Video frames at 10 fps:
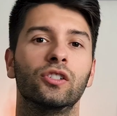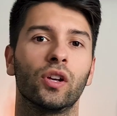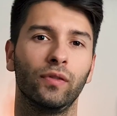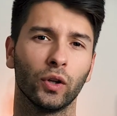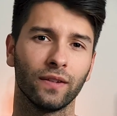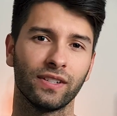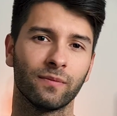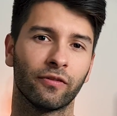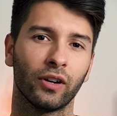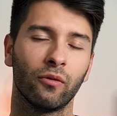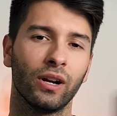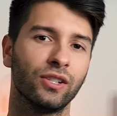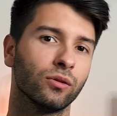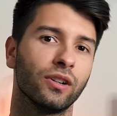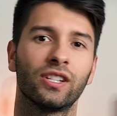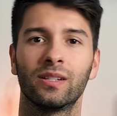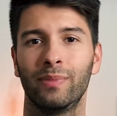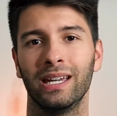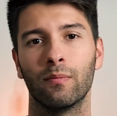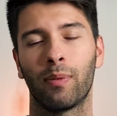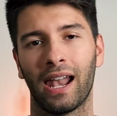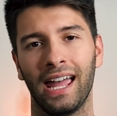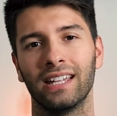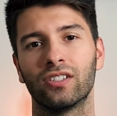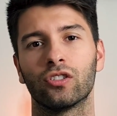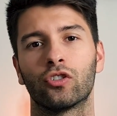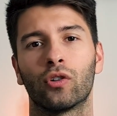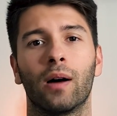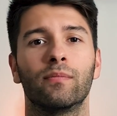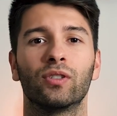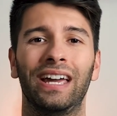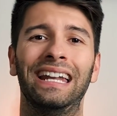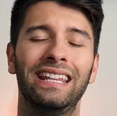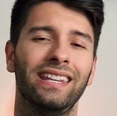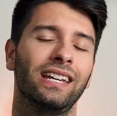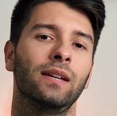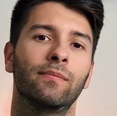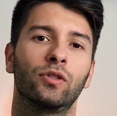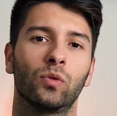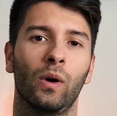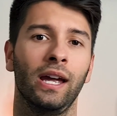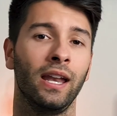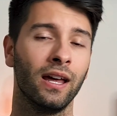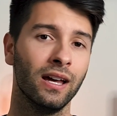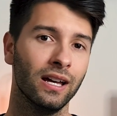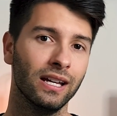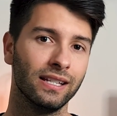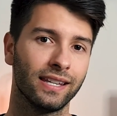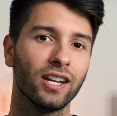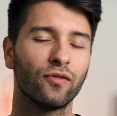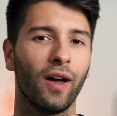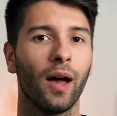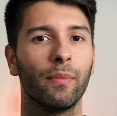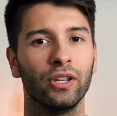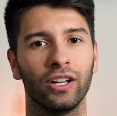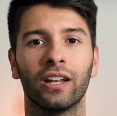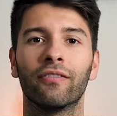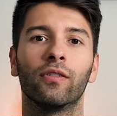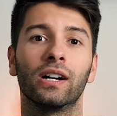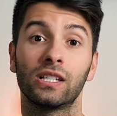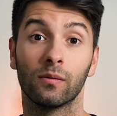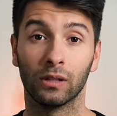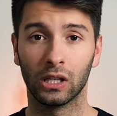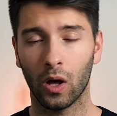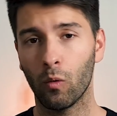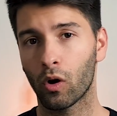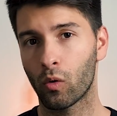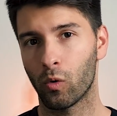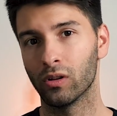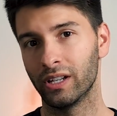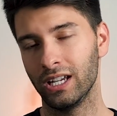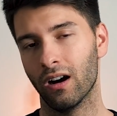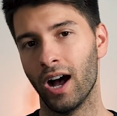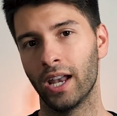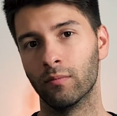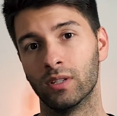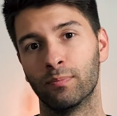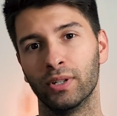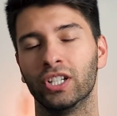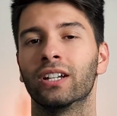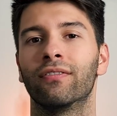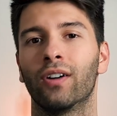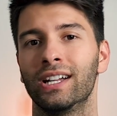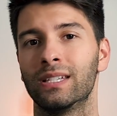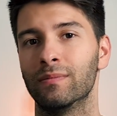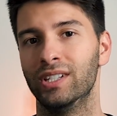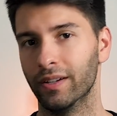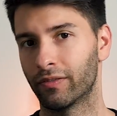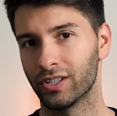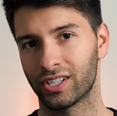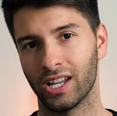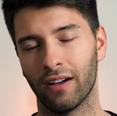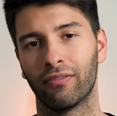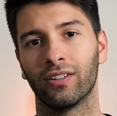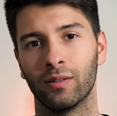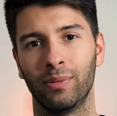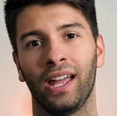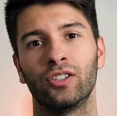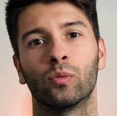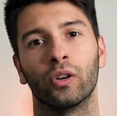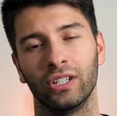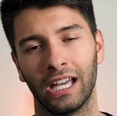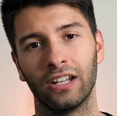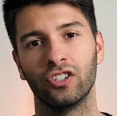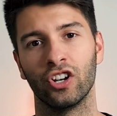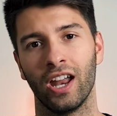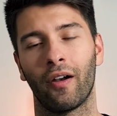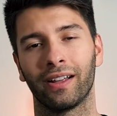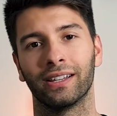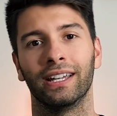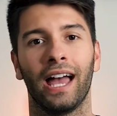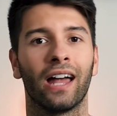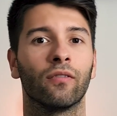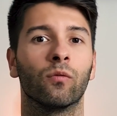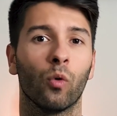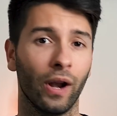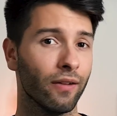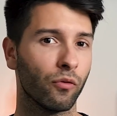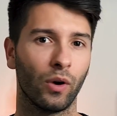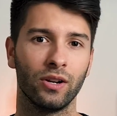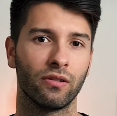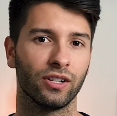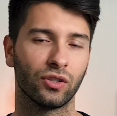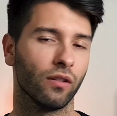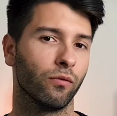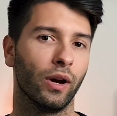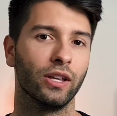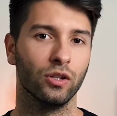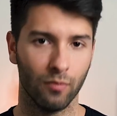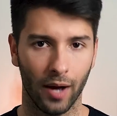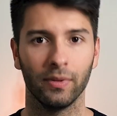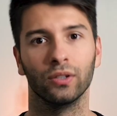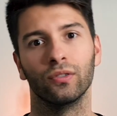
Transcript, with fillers: So if you're looking for some free resources, be it plants, shrubs, anything in between, Sketchfab, you're gonna find some lower quality items, but you're gonna find some different stuff compared to what you get generically out of whatever rendering software you might be